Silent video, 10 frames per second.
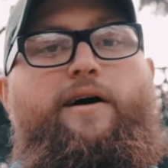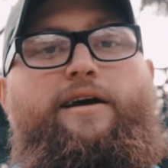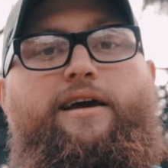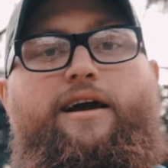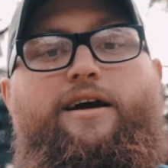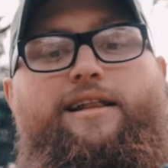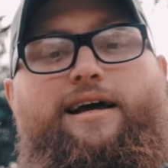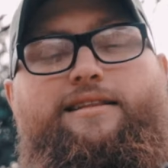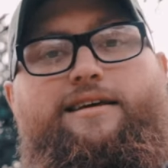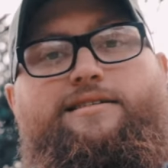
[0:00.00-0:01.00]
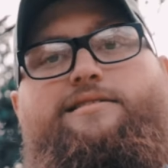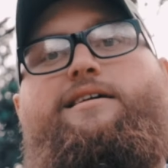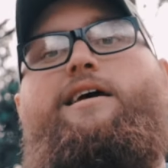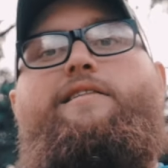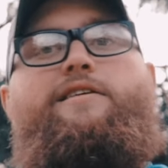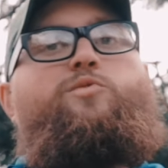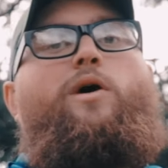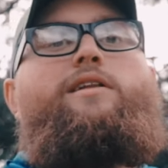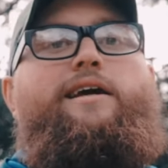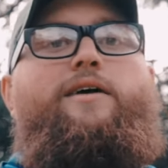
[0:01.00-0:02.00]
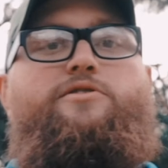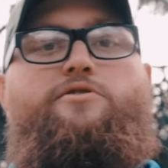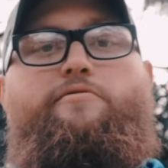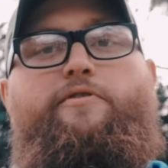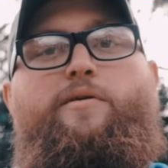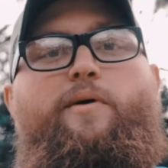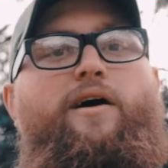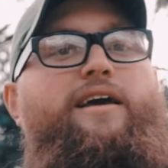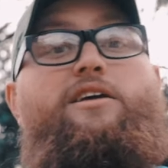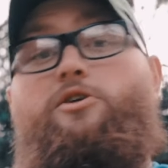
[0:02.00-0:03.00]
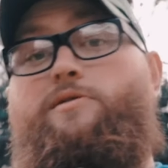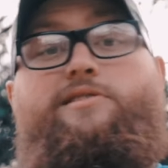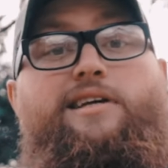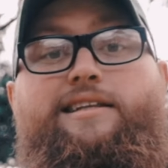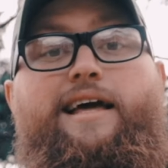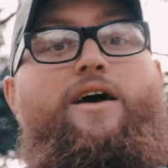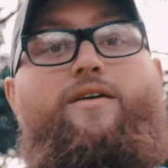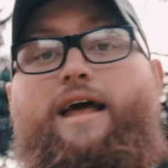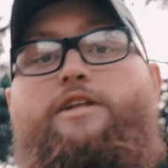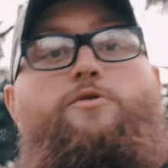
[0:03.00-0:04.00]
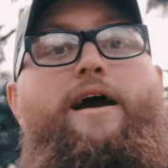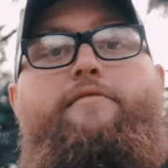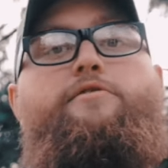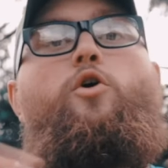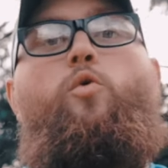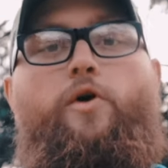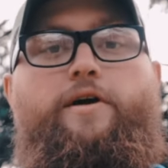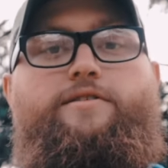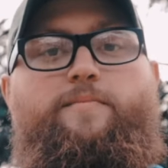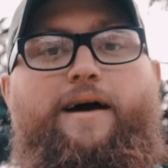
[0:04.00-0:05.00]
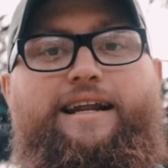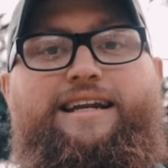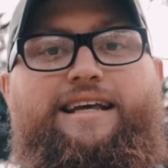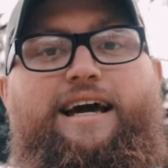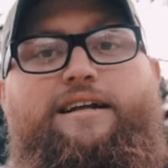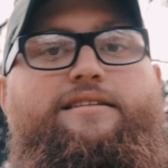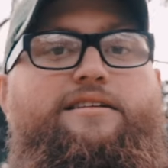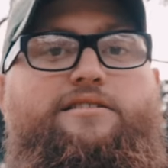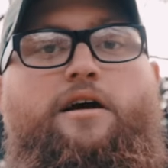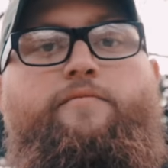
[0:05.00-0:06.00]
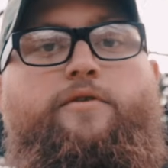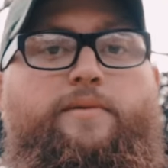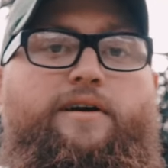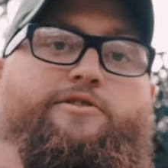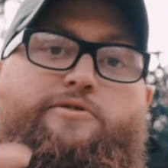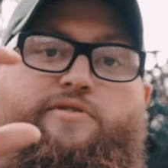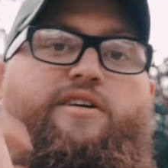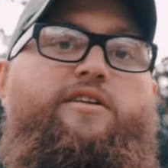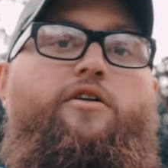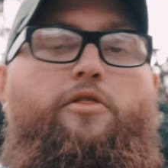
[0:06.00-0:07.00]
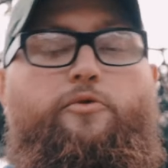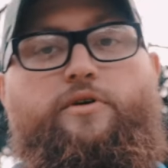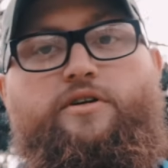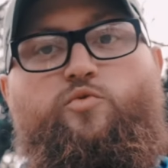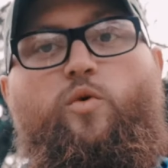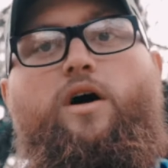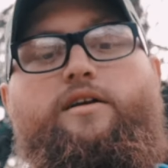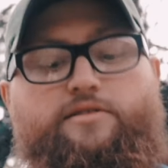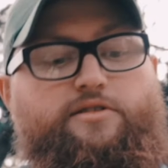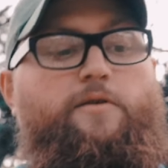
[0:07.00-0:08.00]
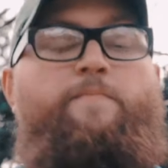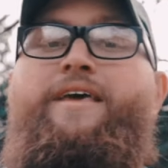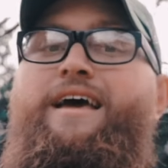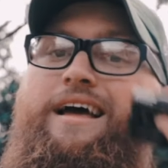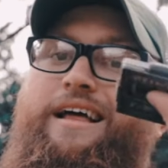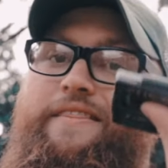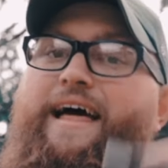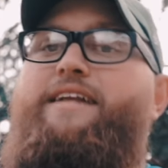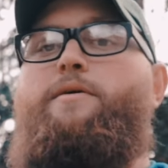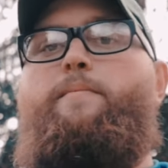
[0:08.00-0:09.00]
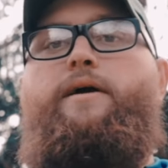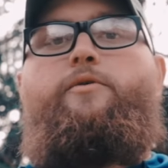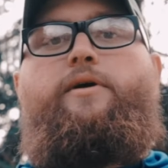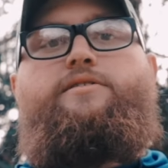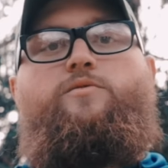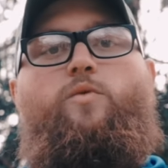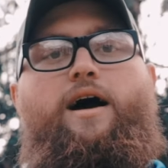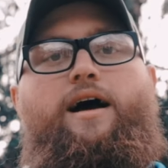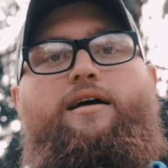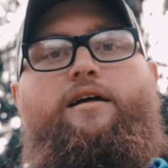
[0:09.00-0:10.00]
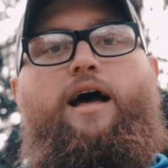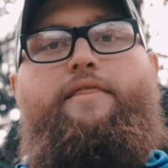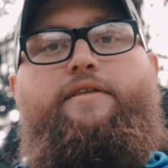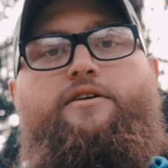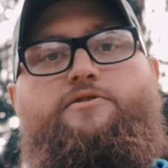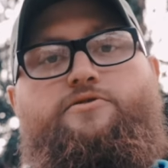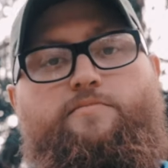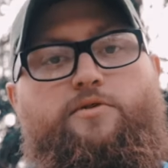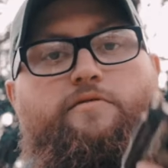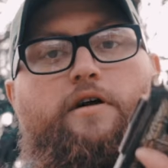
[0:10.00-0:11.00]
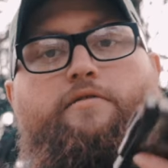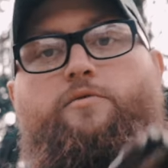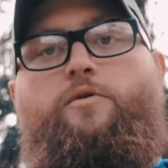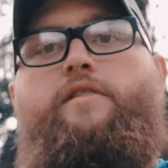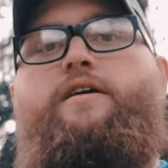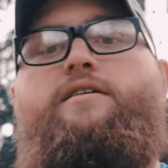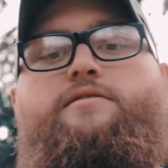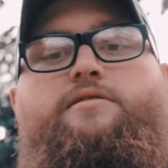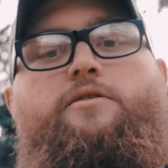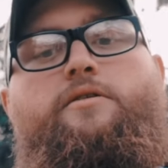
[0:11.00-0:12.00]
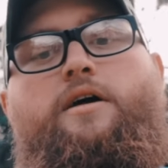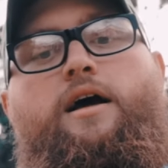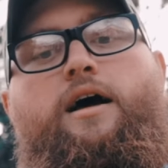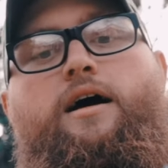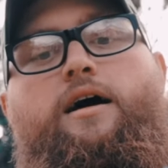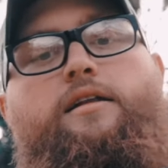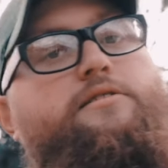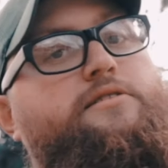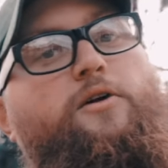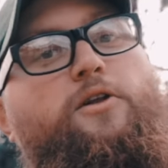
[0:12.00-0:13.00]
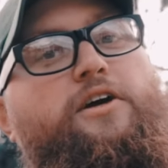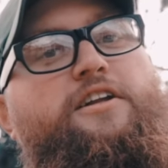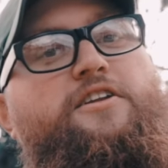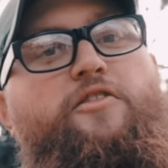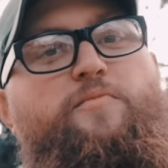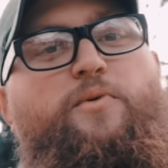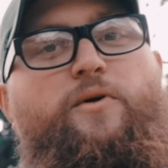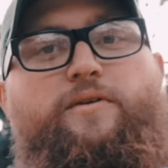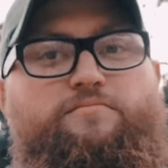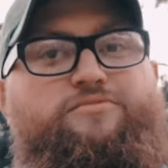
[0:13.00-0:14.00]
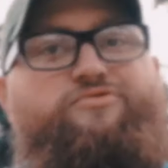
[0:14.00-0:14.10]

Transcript: pocket carry like this, this wallet goes in your front pocket, you sit down and you have no worries about any kind of discomfort because you're sitting on a three inch wallet. So that is a big reason why I think you should move over to one of these. So uh, let's go look at another point.